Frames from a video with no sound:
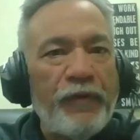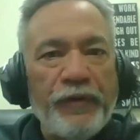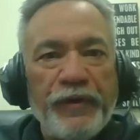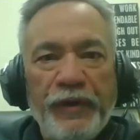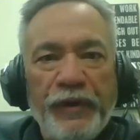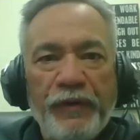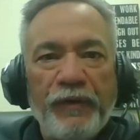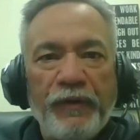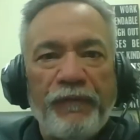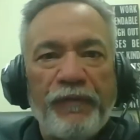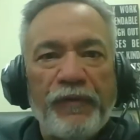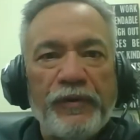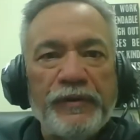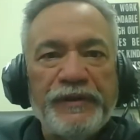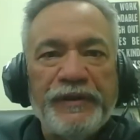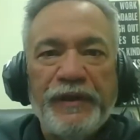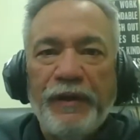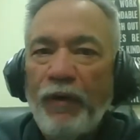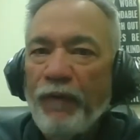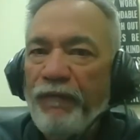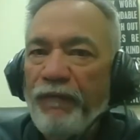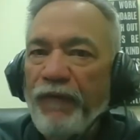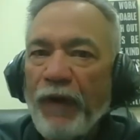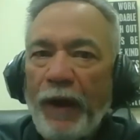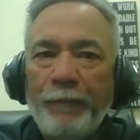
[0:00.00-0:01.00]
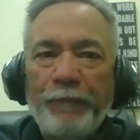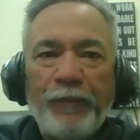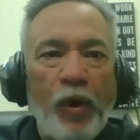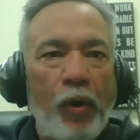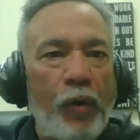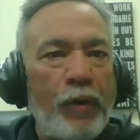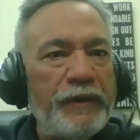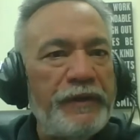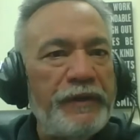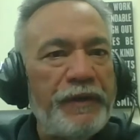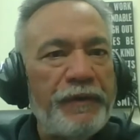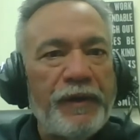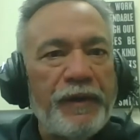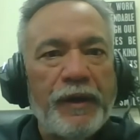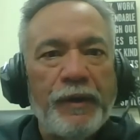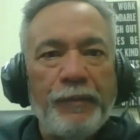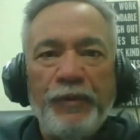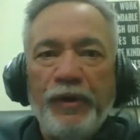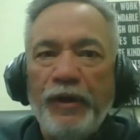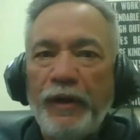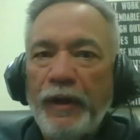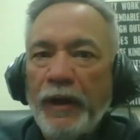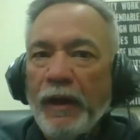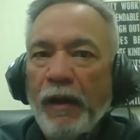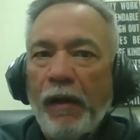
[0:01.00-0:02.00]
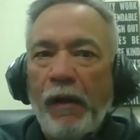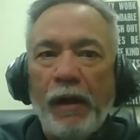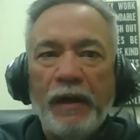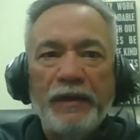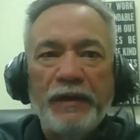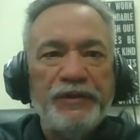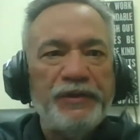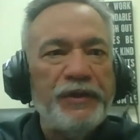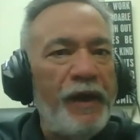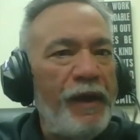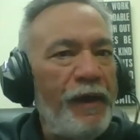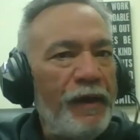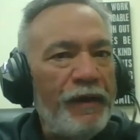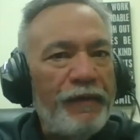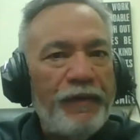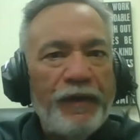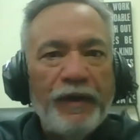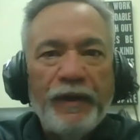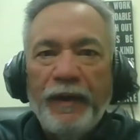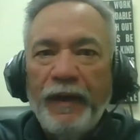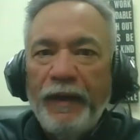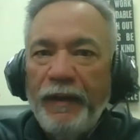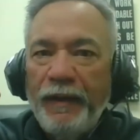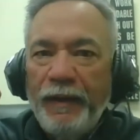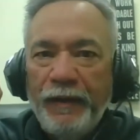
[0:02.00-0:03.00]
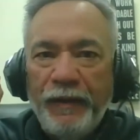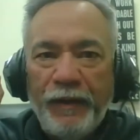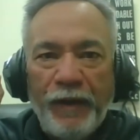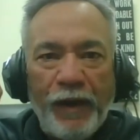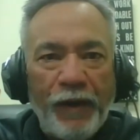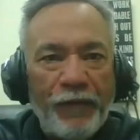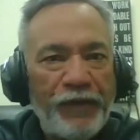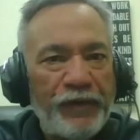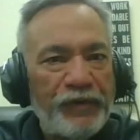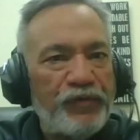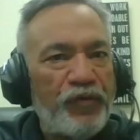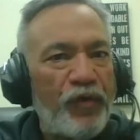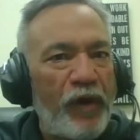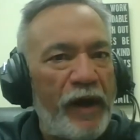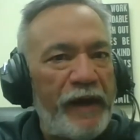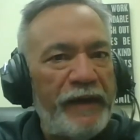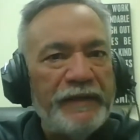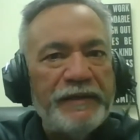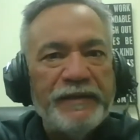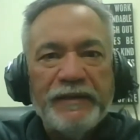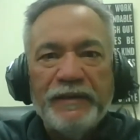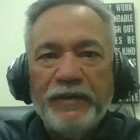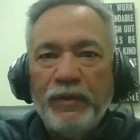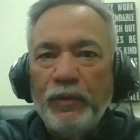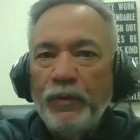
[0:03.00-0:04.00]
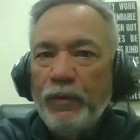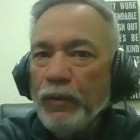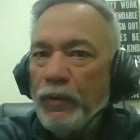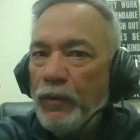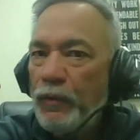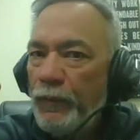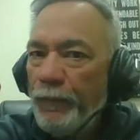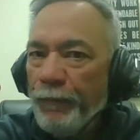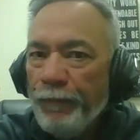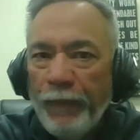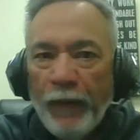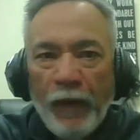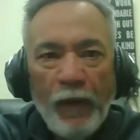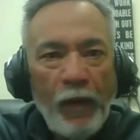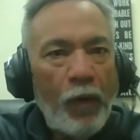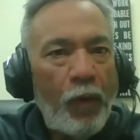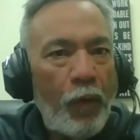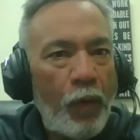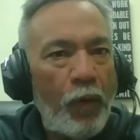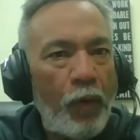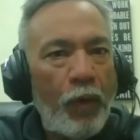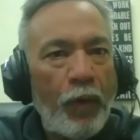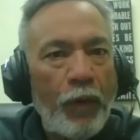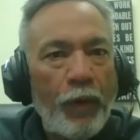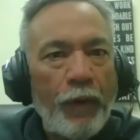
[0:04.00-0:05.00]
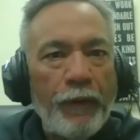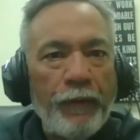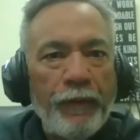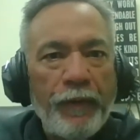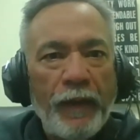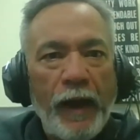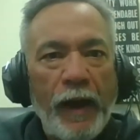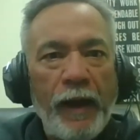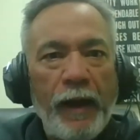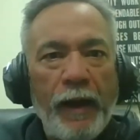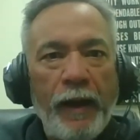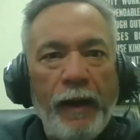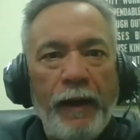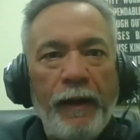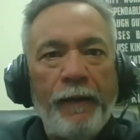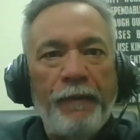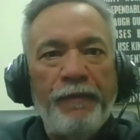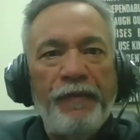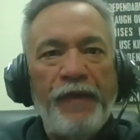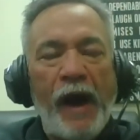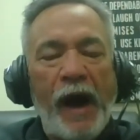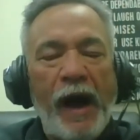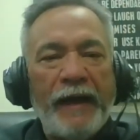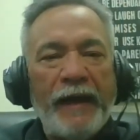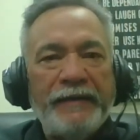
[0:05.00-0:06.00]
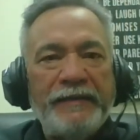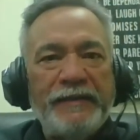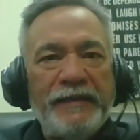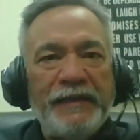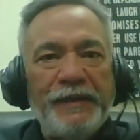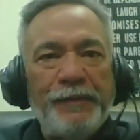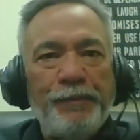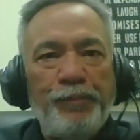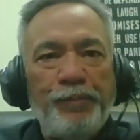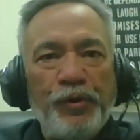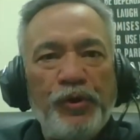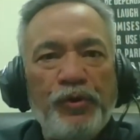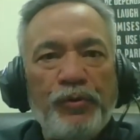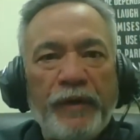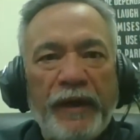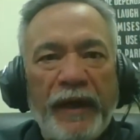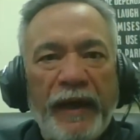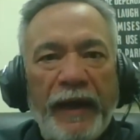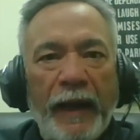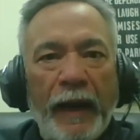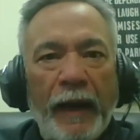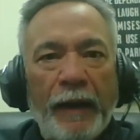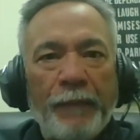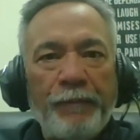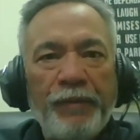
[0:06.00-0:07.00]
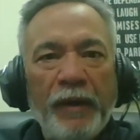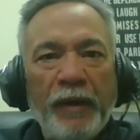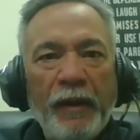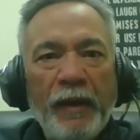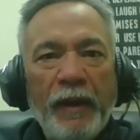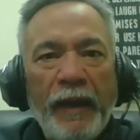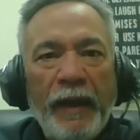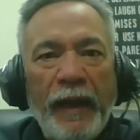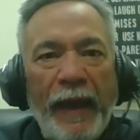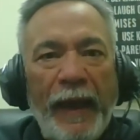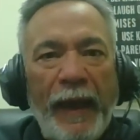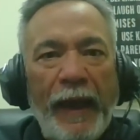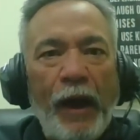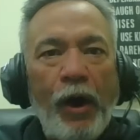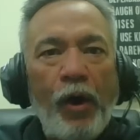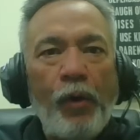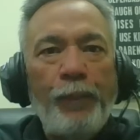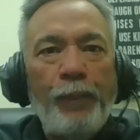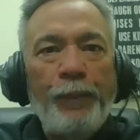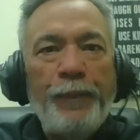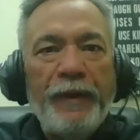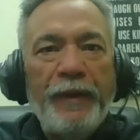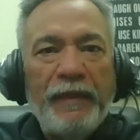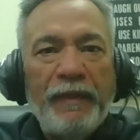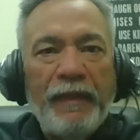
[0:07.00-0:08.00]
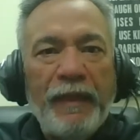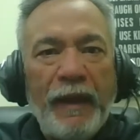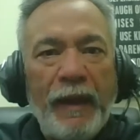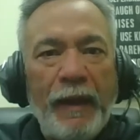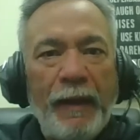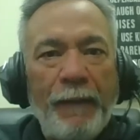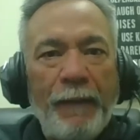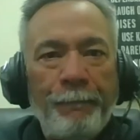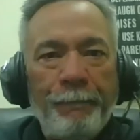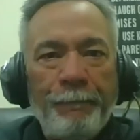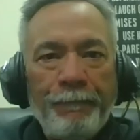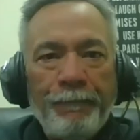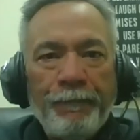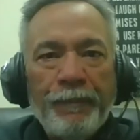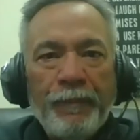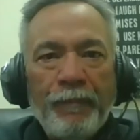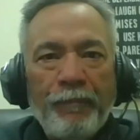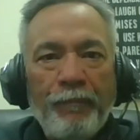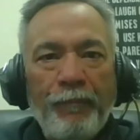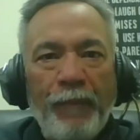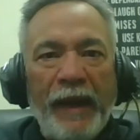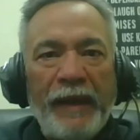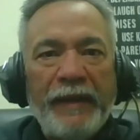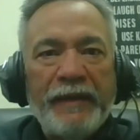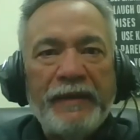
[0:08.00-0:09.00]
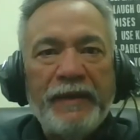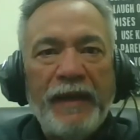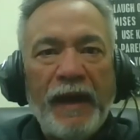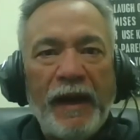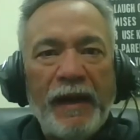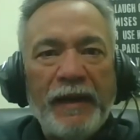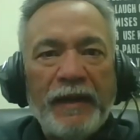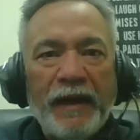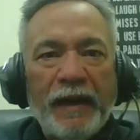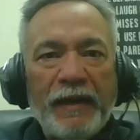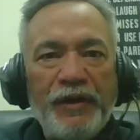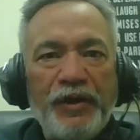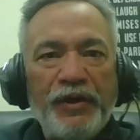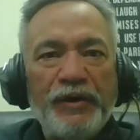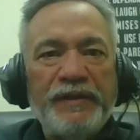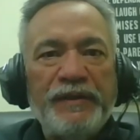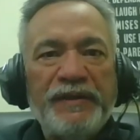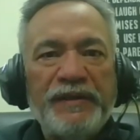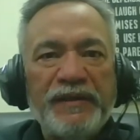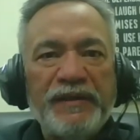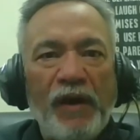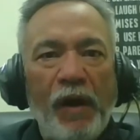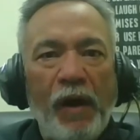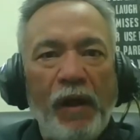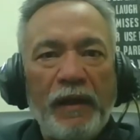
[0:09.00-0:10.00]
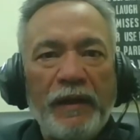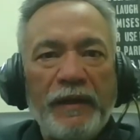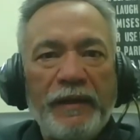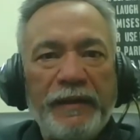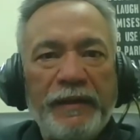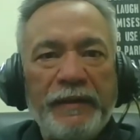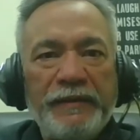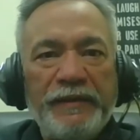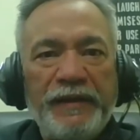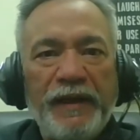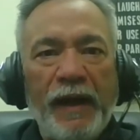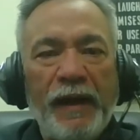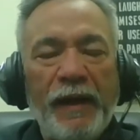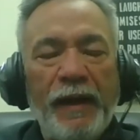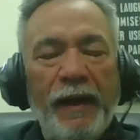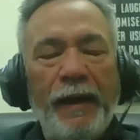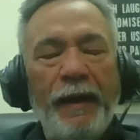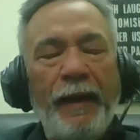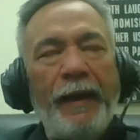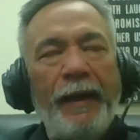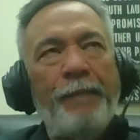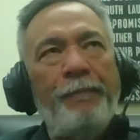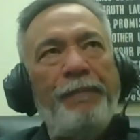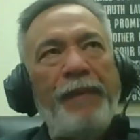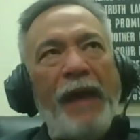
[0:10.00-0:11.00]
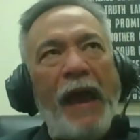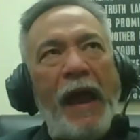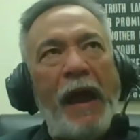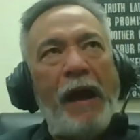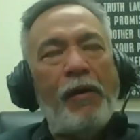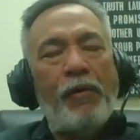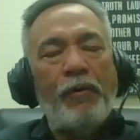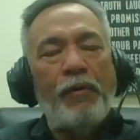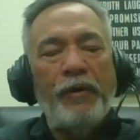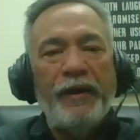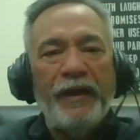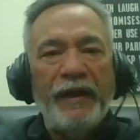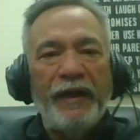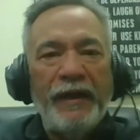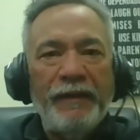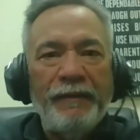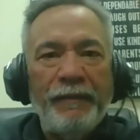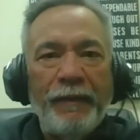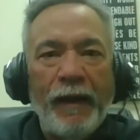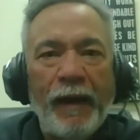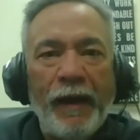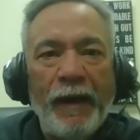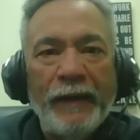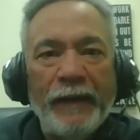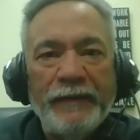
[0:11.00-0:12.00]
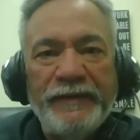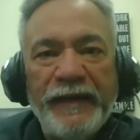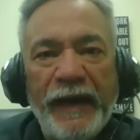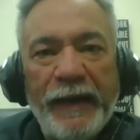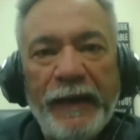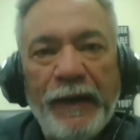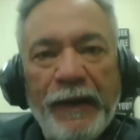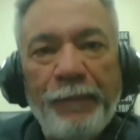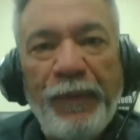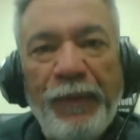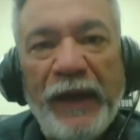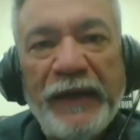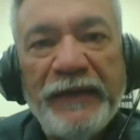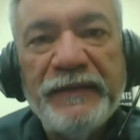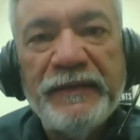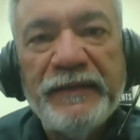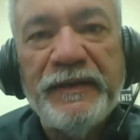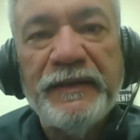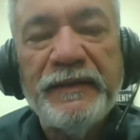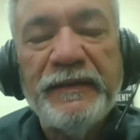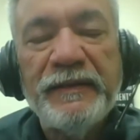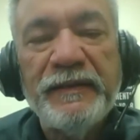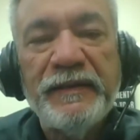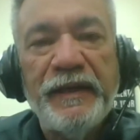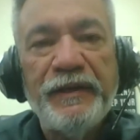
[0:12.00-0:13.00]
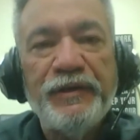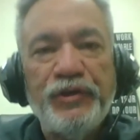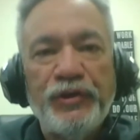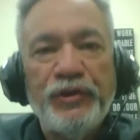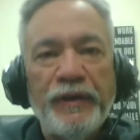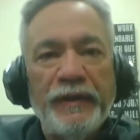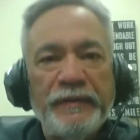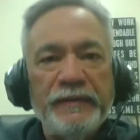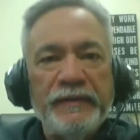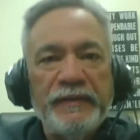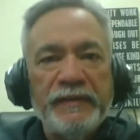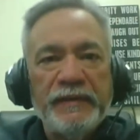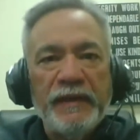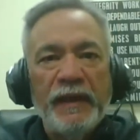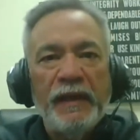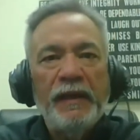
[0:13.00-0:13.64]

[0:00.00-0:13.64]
university, or if I'm going to the community college, the trade school, or the IT boot camp, helping them make good, solid, empowered in database decisions